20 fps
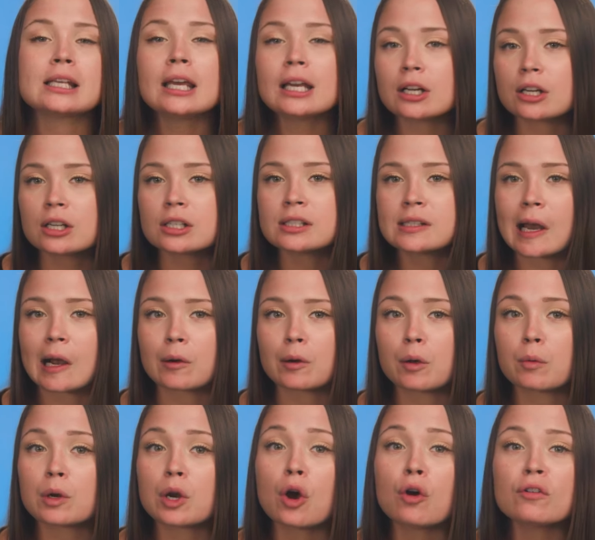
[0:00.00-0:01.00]
later,
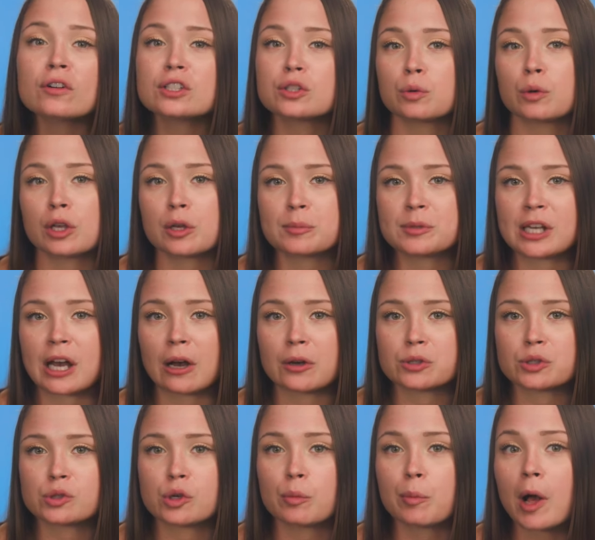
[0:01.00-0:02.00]
Zachary went over to Williams'
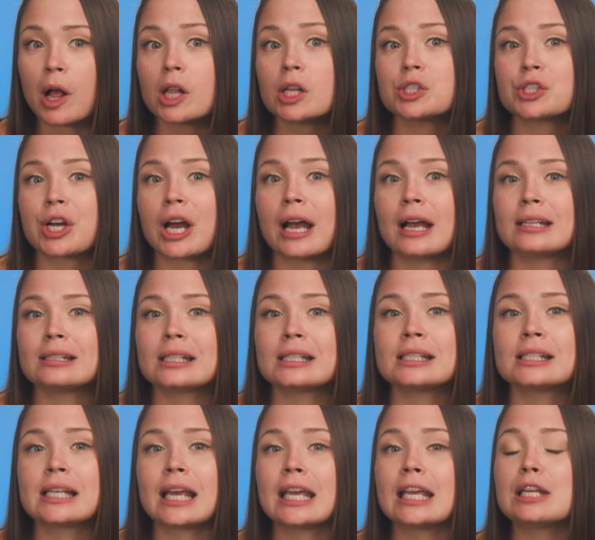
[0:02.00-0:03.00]
house to apologize
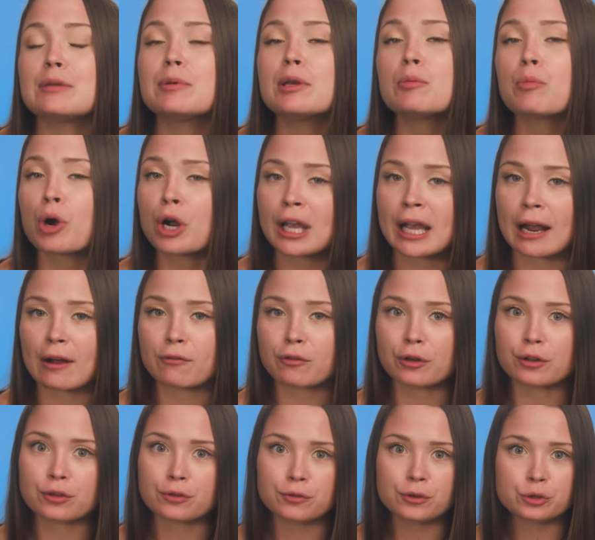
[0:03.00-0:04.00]
and say he'd be more
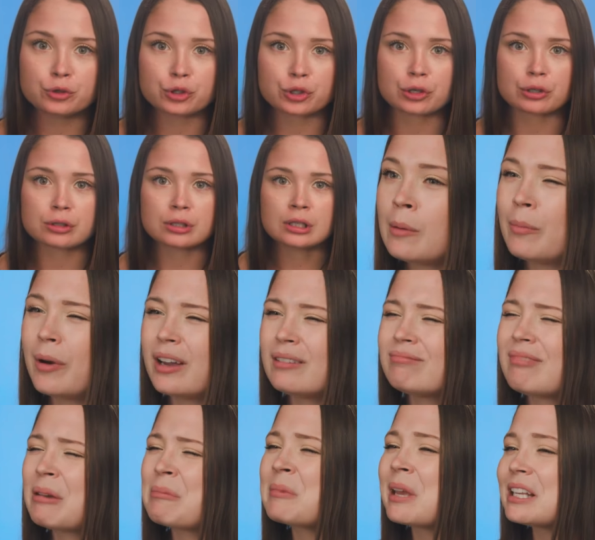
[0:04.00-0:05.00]
careful in the future. But
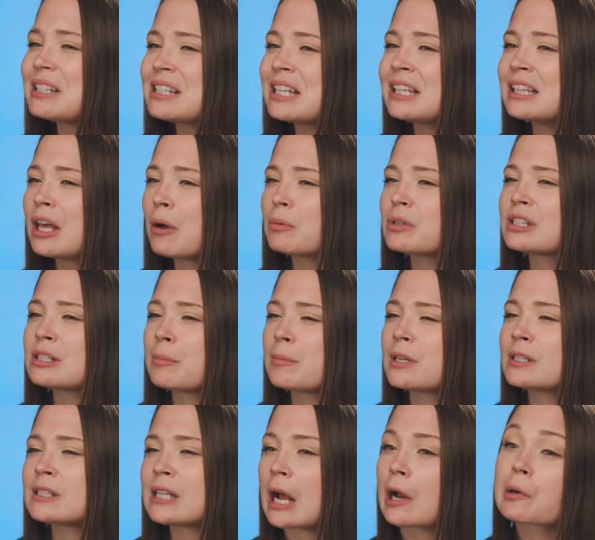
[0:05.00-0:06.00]
I'm guessing that was
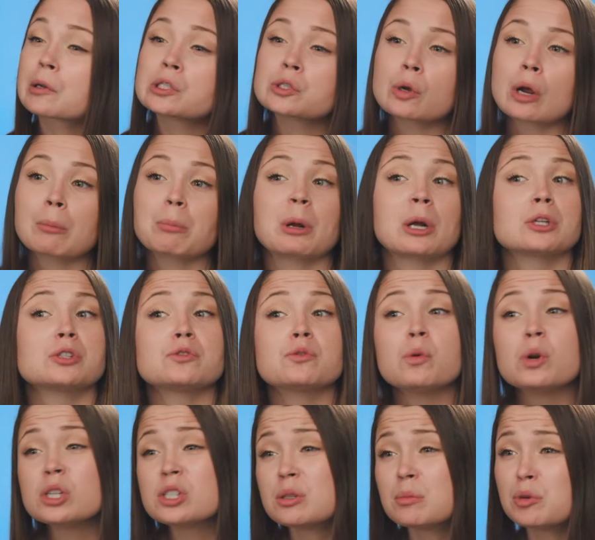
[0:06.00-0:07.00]
something Zachary's grandparents
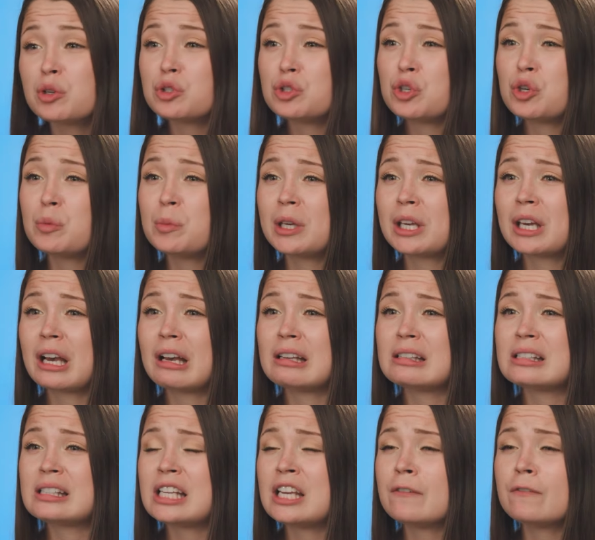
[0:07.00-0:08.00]
forced him to do
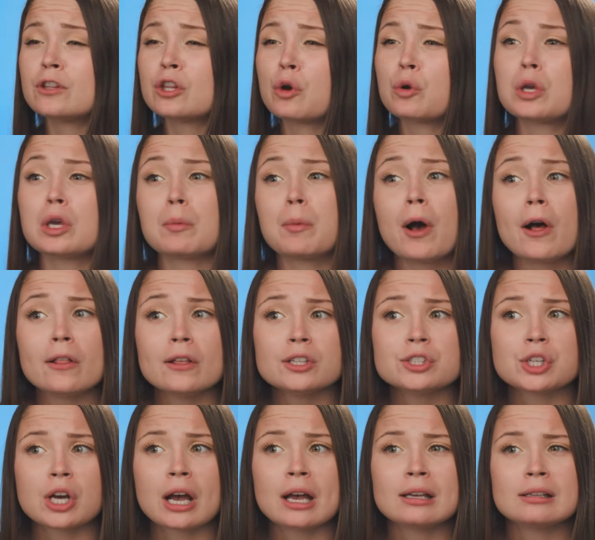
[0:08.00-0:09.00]
because even though he
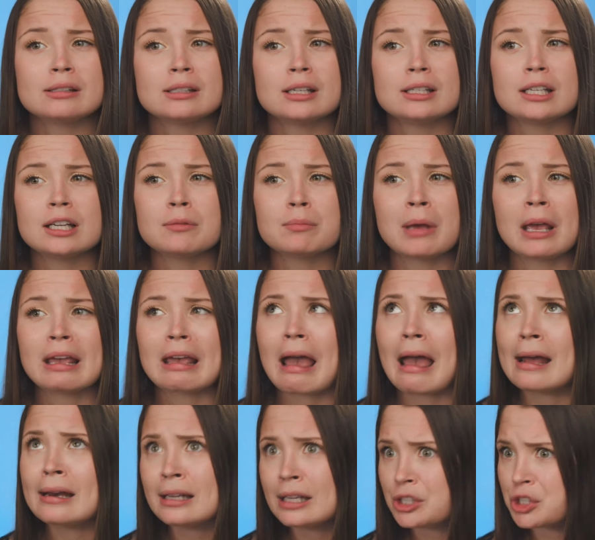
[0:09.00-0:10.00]
apologized, he didn't make
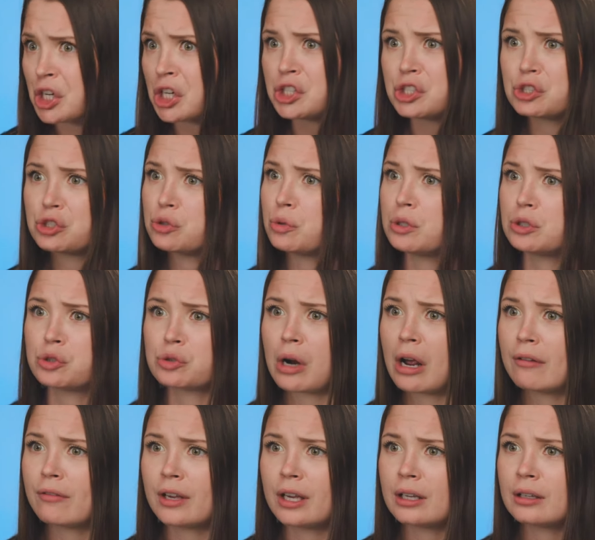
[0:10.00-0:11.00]
any changes to his
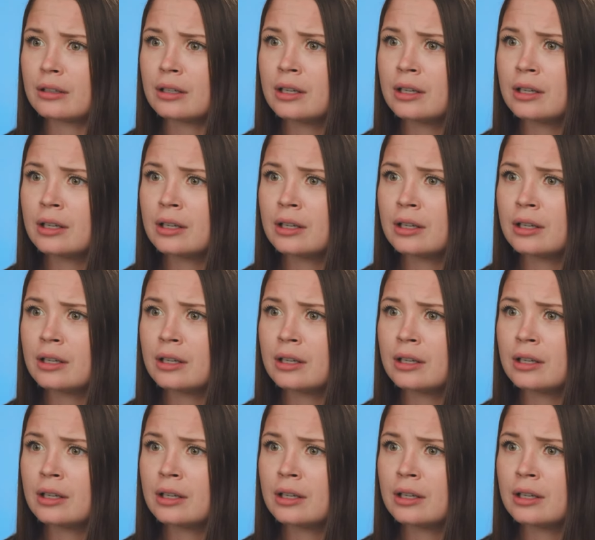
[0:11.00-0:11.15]
driving.